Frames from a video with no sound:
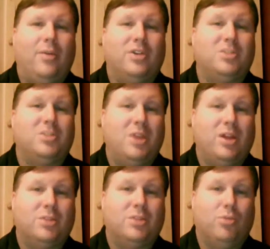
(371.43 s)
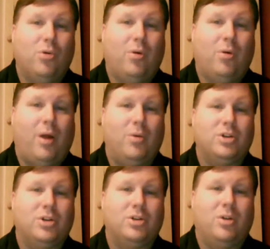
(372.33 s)
the Smithwick's Brewery,
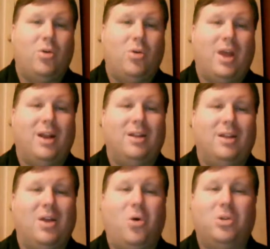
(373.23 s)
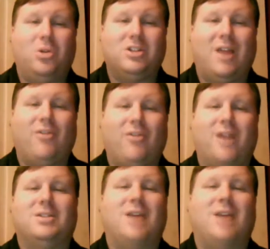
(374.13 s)
which is located in the old St.
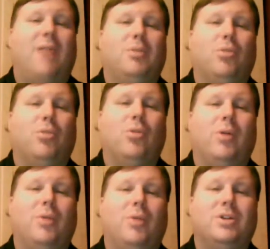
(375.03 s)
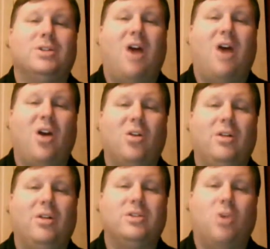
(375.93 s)
Francis Abbey Brewery, which is
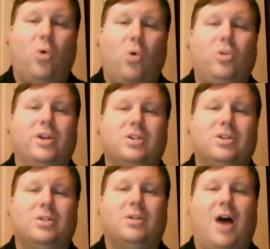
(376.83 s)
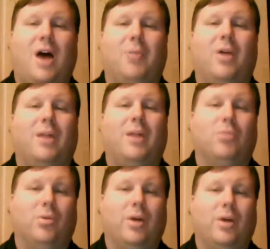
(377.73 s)
Ireland's oldest operating
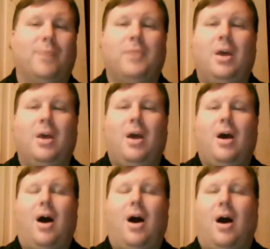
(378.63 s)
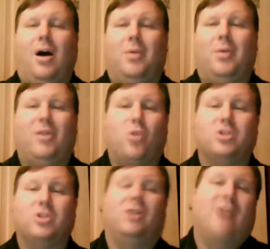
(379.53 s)
brewery. And of
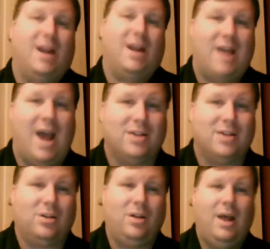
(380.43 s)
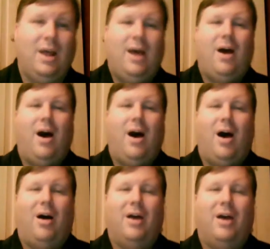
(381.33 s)
course, Kilkenny Castle
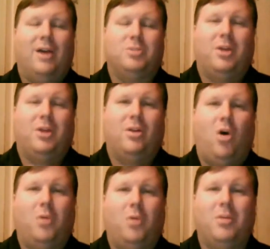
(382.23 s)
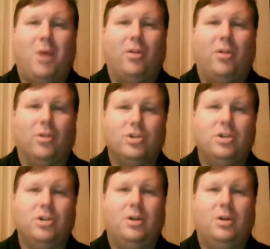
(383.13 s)
has been the home of the Butler